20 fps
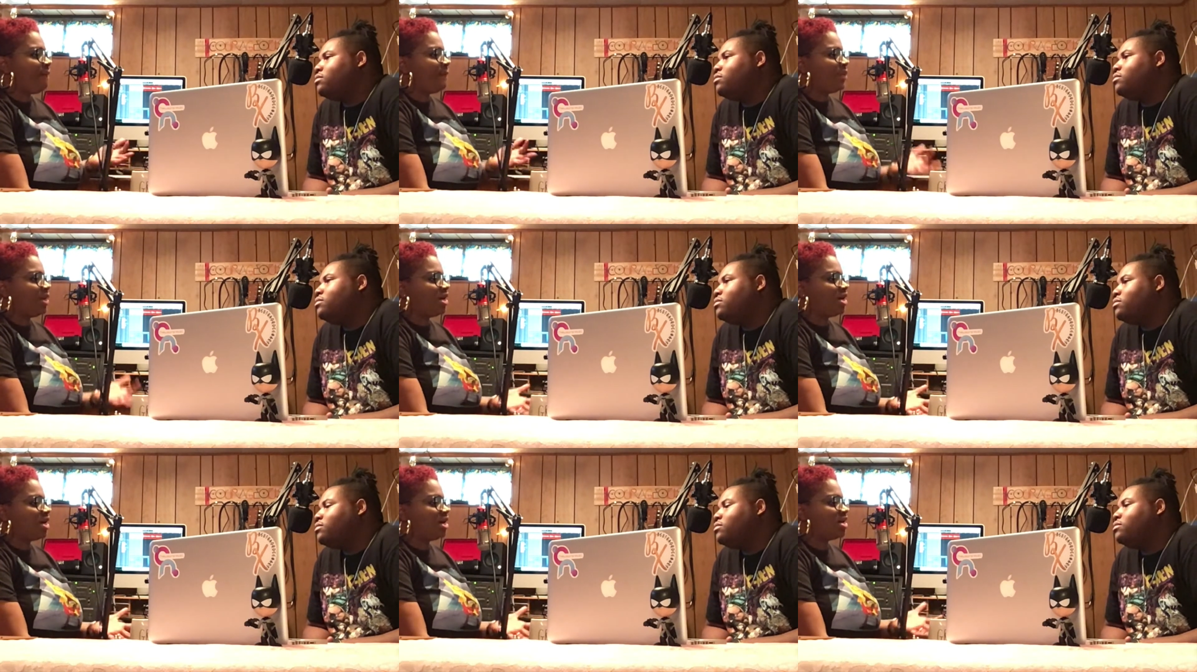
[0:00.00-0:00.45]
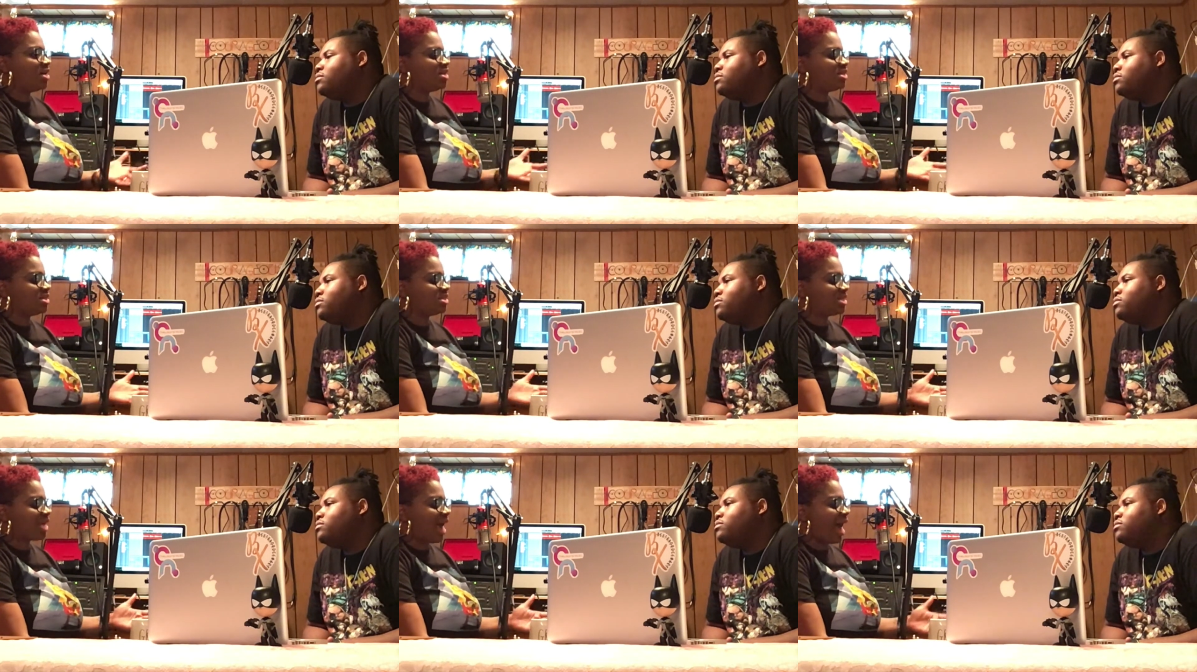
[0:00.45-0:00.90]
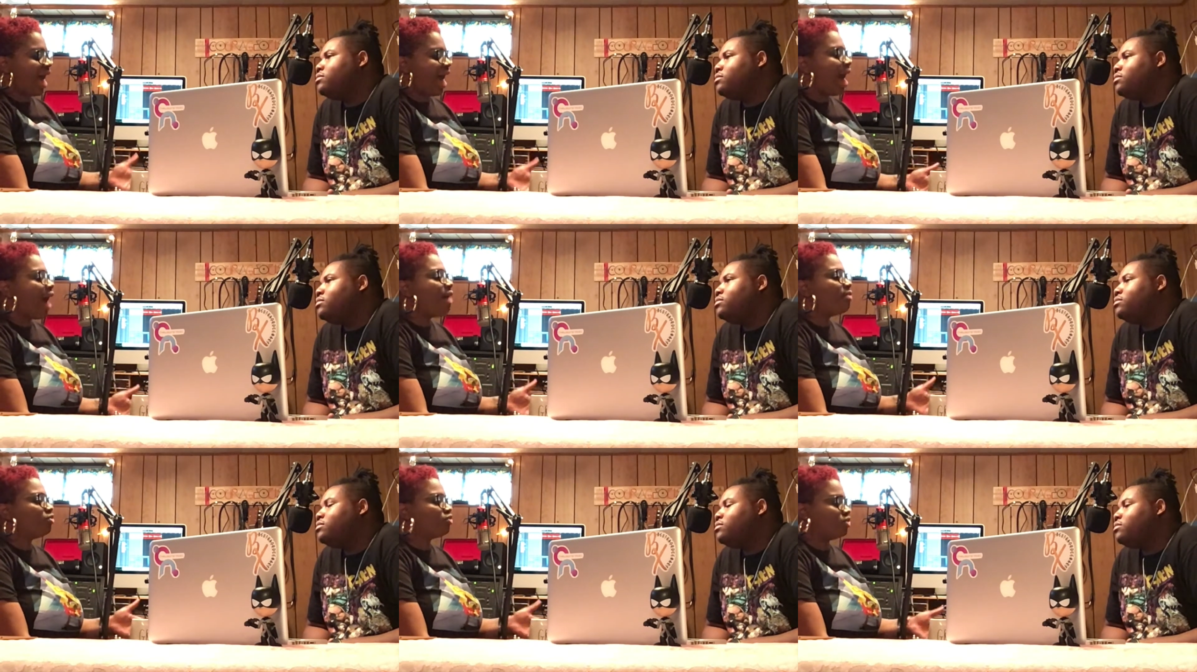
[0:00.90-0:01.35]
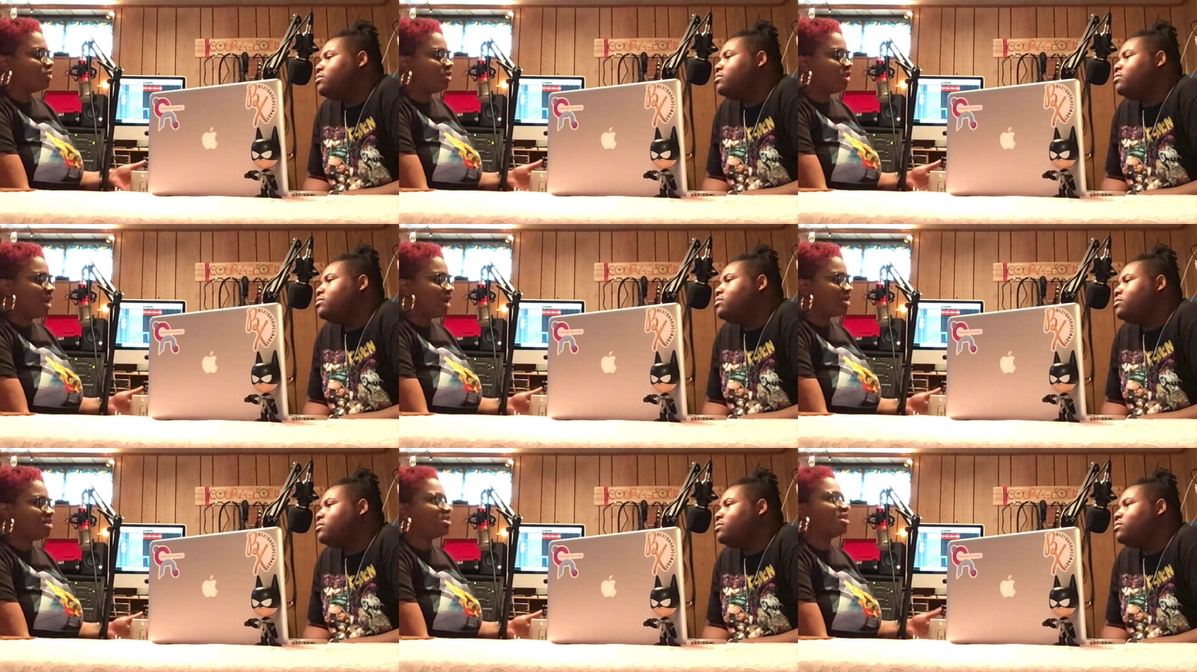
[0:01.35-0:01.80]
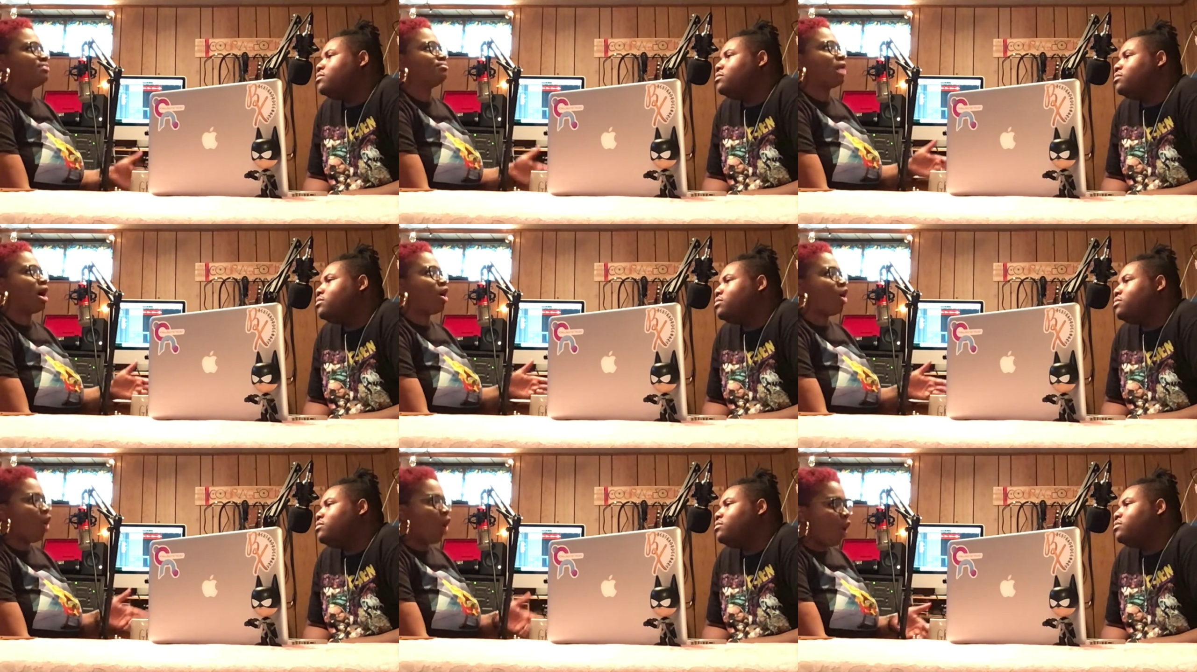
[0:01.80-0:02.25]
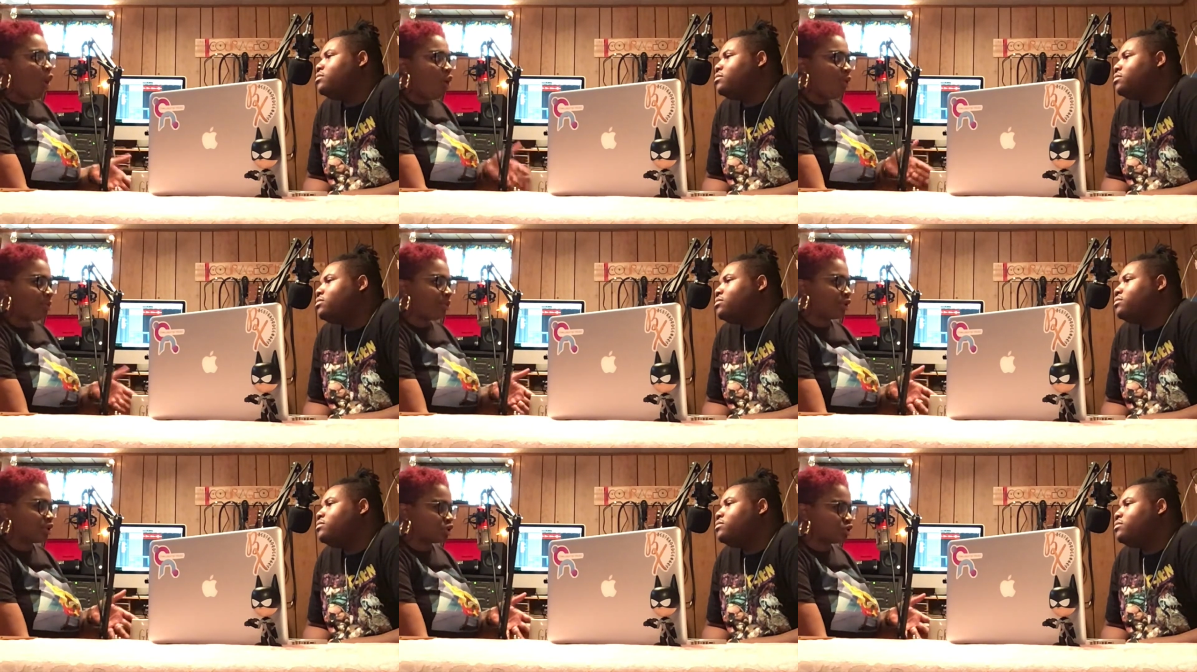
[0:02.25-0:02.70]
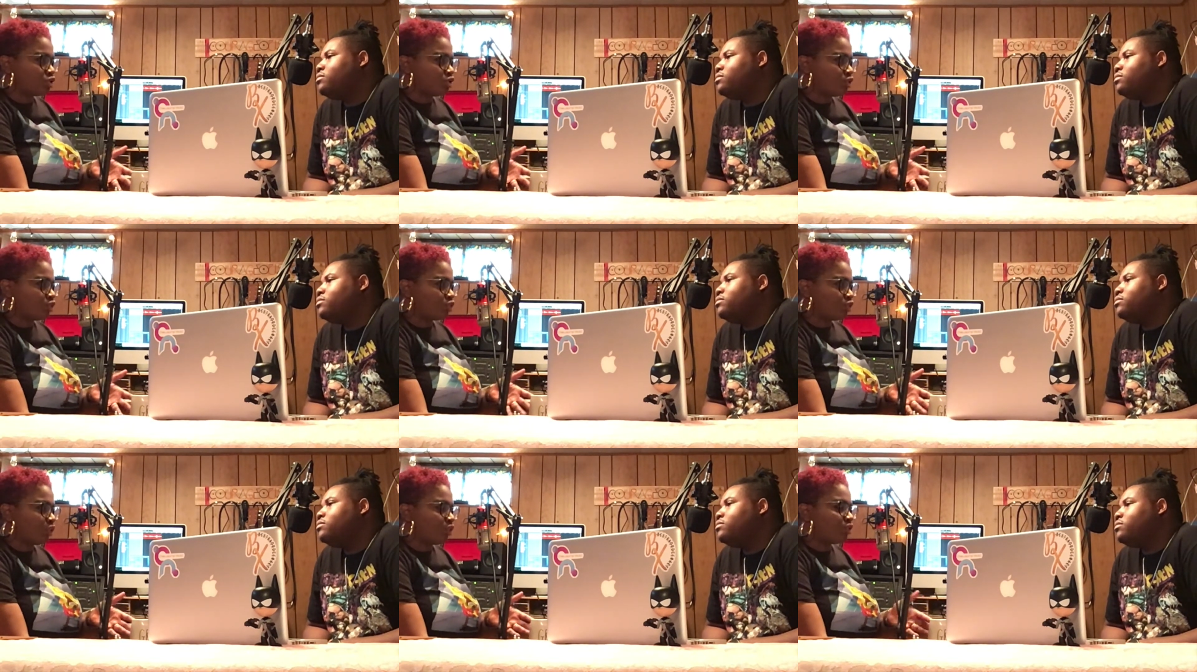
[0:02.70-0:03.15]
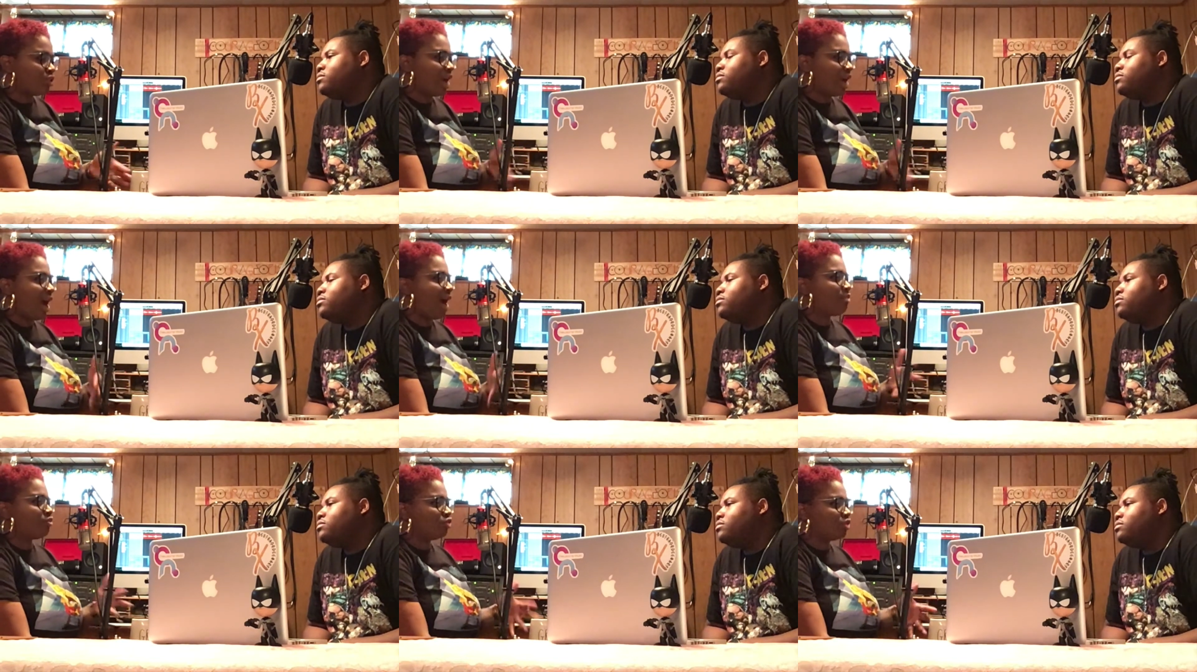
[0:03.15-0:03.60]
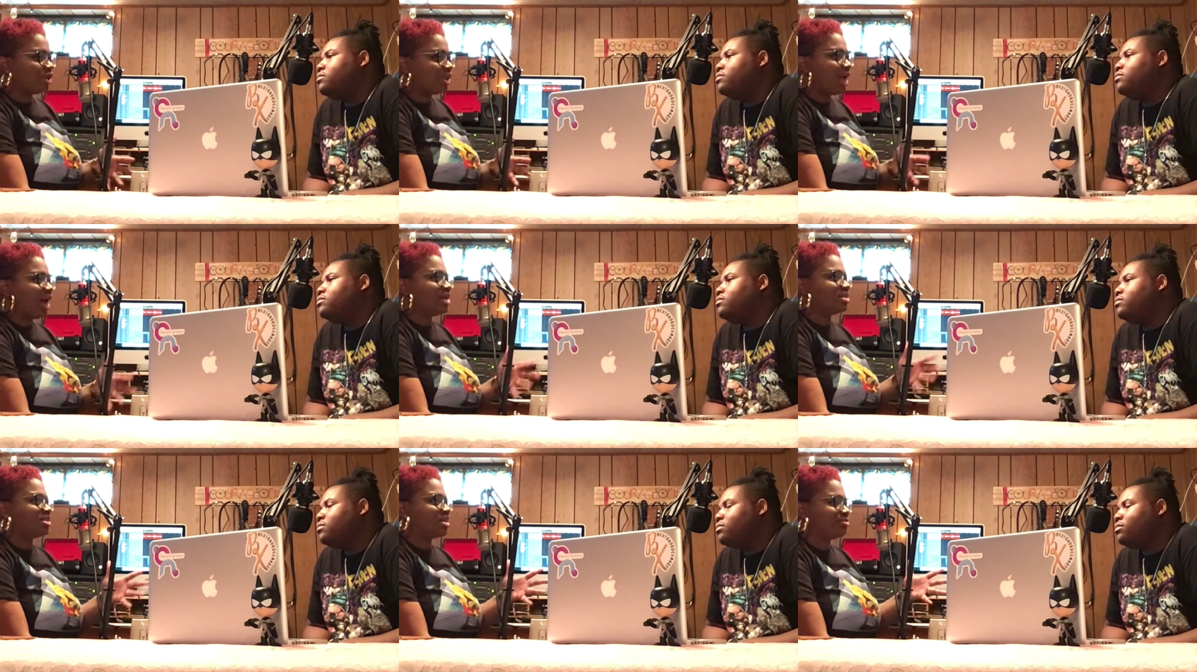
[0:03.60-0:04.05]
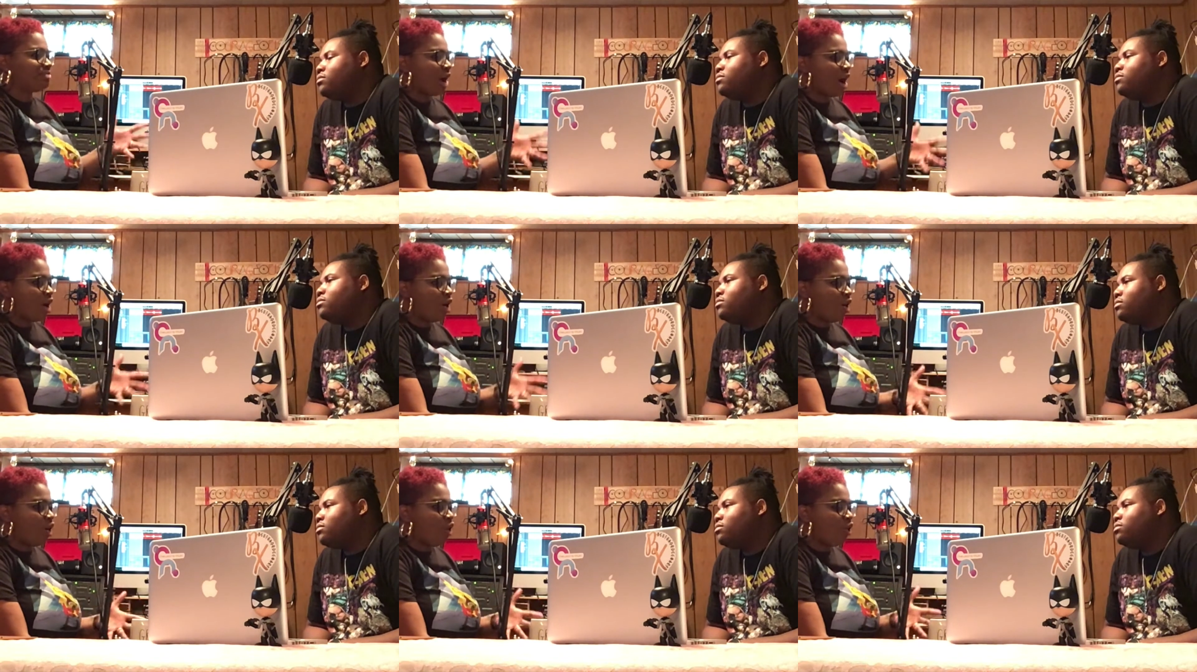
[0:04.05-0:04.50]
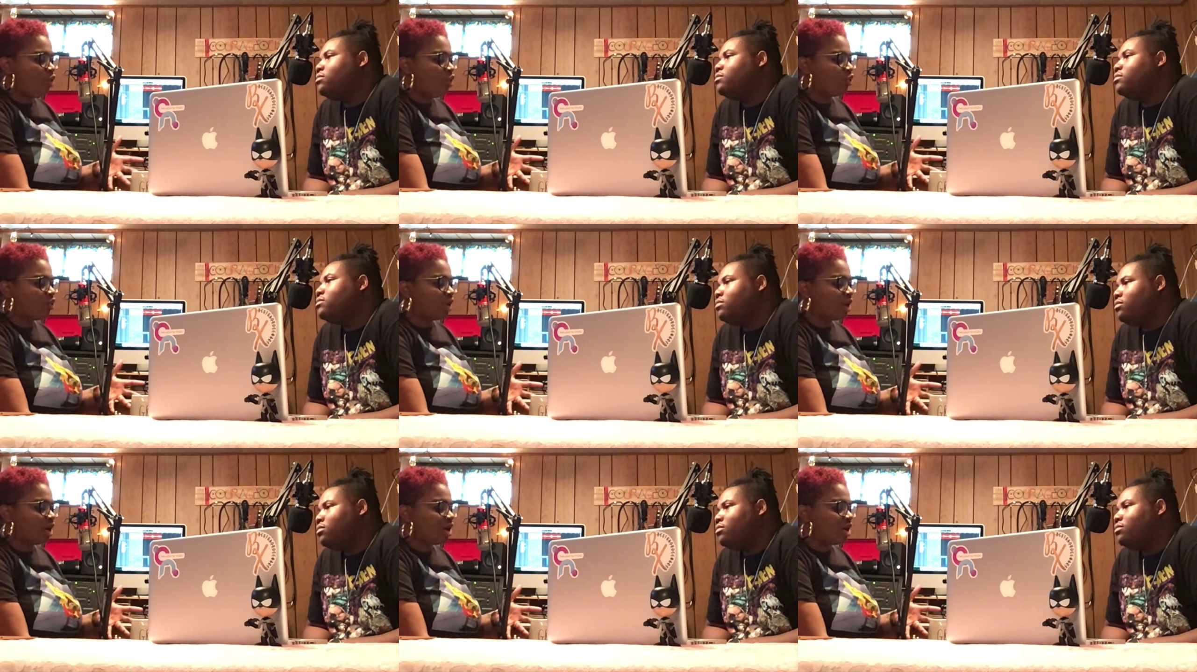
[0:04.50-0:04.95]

Speaker 1: because I'm realizing my own personal growth. I'm realizing my own